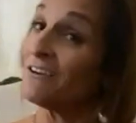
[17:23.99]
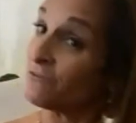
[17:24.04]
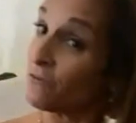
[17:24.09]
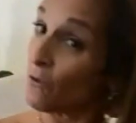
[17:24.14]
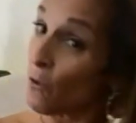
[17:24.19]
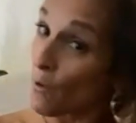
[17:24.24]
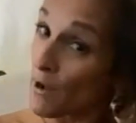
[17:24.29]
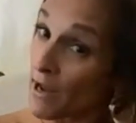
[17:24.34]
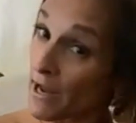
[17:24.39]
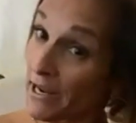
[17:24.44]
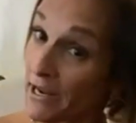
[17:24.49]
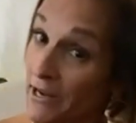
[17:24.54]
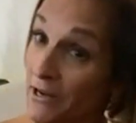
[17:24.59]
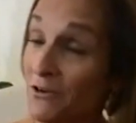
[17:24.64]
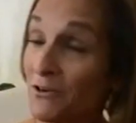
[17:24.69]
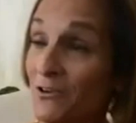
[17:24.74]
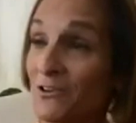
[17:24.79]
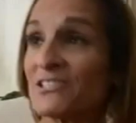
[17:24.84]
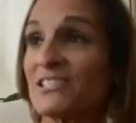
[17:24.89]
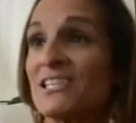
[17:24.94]
forty
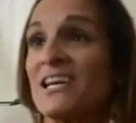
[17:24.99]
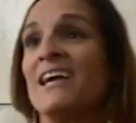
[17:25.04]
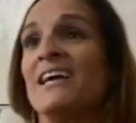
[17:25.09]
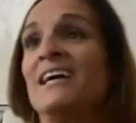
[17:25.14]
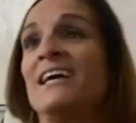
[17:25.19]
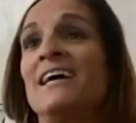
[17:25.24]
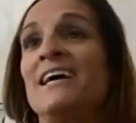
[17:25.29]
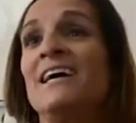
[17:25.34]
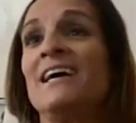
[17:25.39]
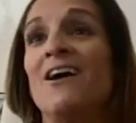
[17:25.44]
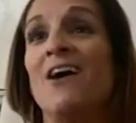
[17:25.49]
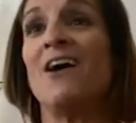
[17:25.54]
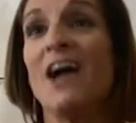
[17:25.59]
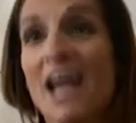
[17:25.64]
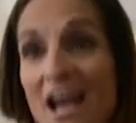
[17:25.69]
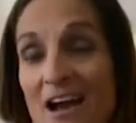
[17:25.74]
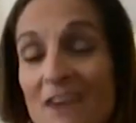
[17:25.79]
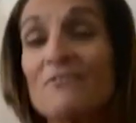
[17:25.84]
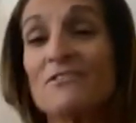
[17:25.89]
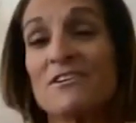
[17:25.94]
years.
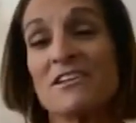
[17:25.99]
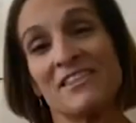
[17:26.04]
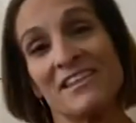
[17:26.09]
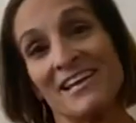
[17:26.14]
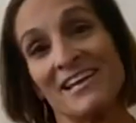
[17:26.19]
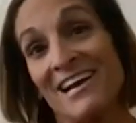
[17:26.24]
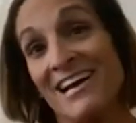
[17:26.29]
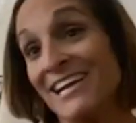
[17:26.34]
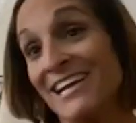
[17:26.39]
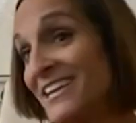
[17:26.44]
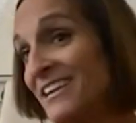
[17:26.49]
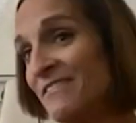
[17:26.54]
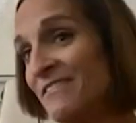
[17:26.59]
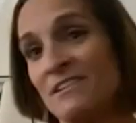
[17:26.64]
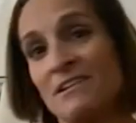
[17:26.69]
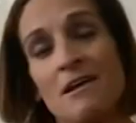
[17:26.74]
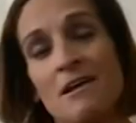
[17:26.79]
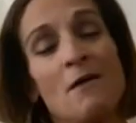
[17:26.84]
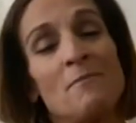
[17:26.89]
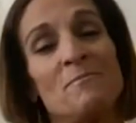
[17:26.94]
Everything I'd
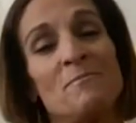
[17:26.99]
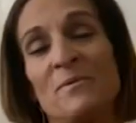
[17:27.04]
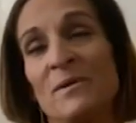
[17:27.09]
given up